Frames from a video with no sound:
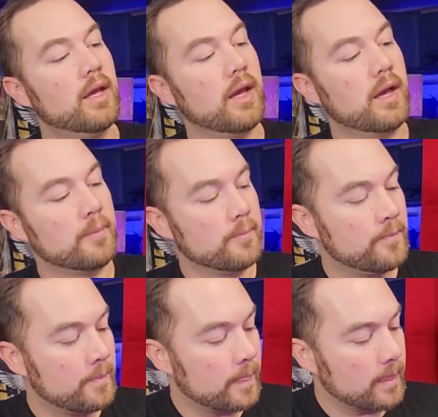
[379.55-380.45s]
um,
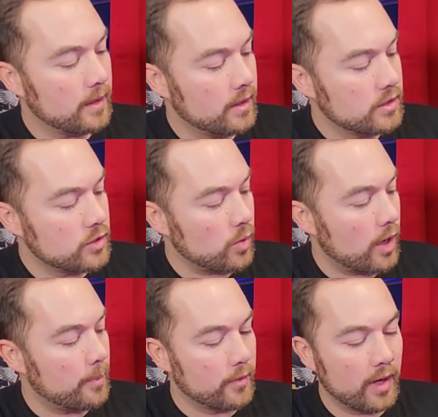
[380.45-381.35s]

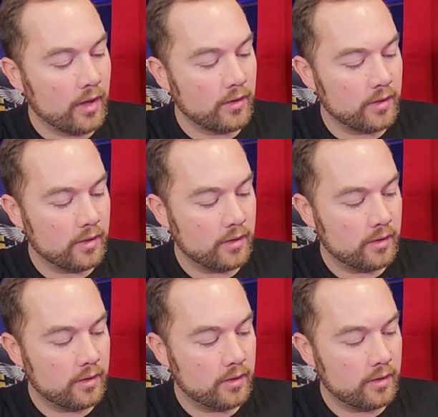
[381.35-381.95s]
swap around